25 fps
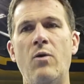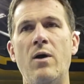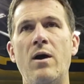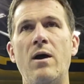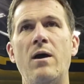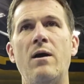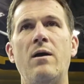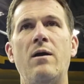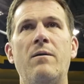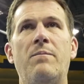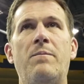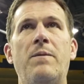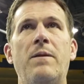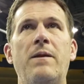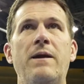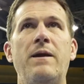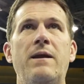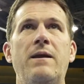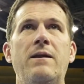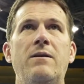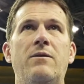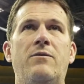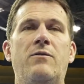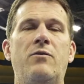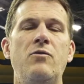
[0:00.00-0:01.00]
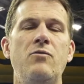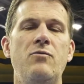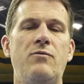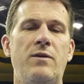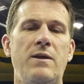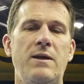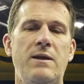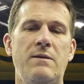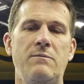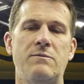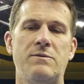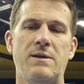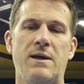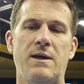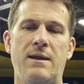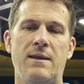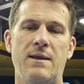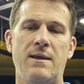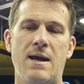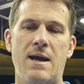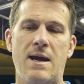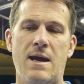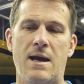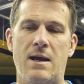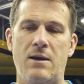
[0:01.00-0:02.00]
Well, playing two teams like
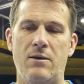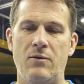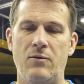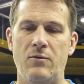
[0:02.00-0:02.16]
that,